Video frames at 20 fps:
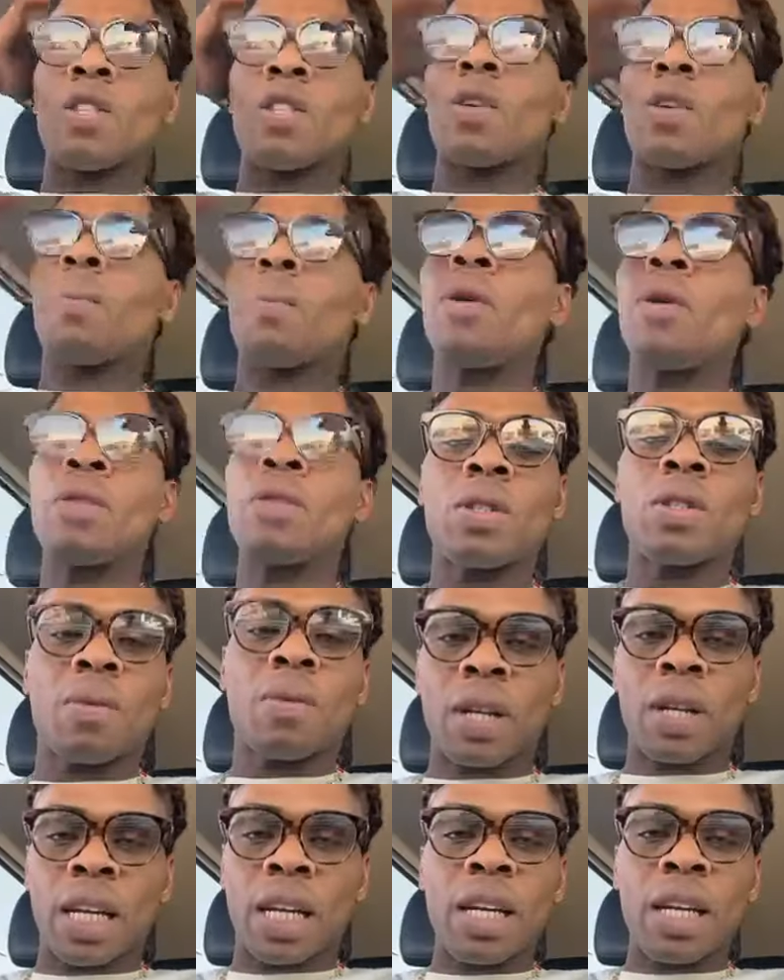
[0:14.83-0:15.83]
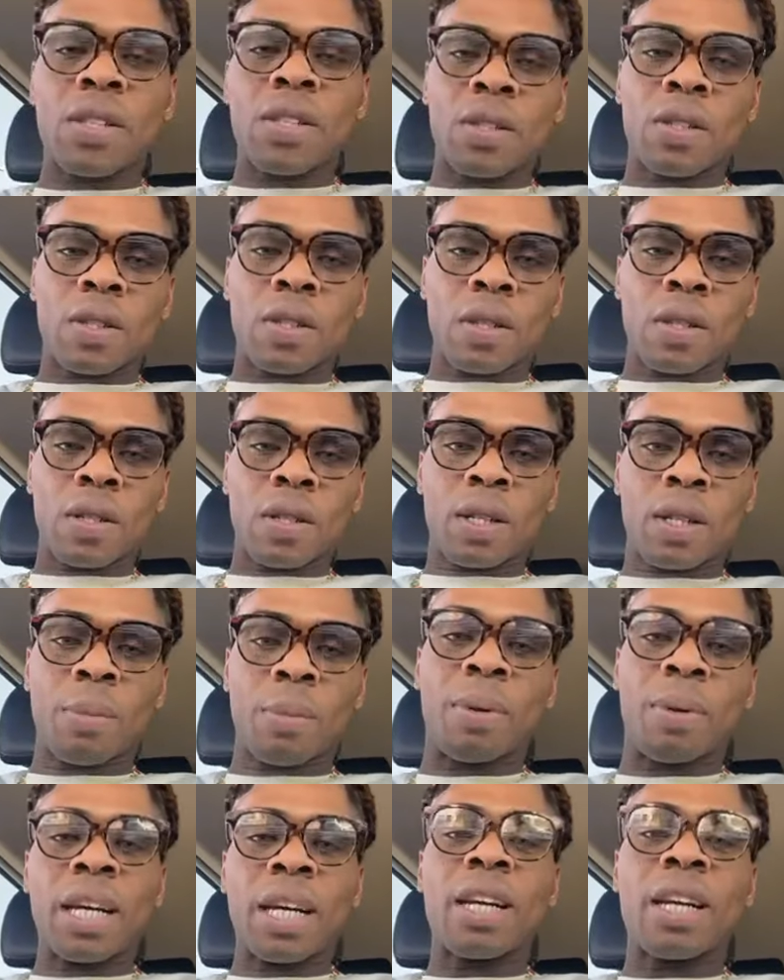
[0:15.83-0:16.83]
You're supposed to release
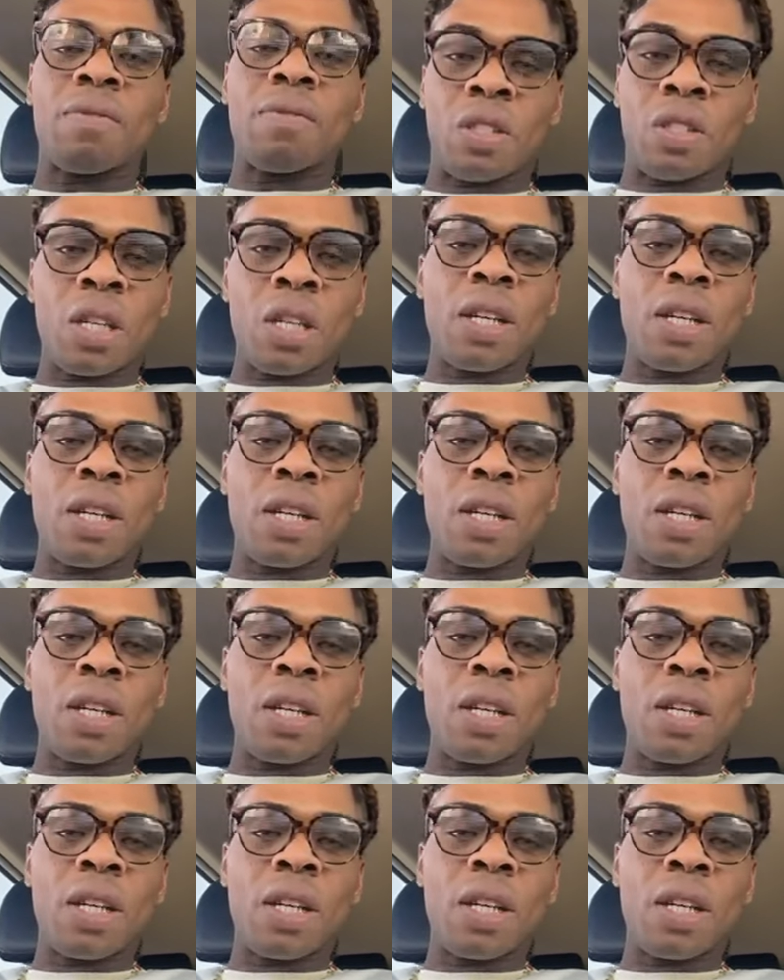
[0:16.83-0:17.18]
the blood of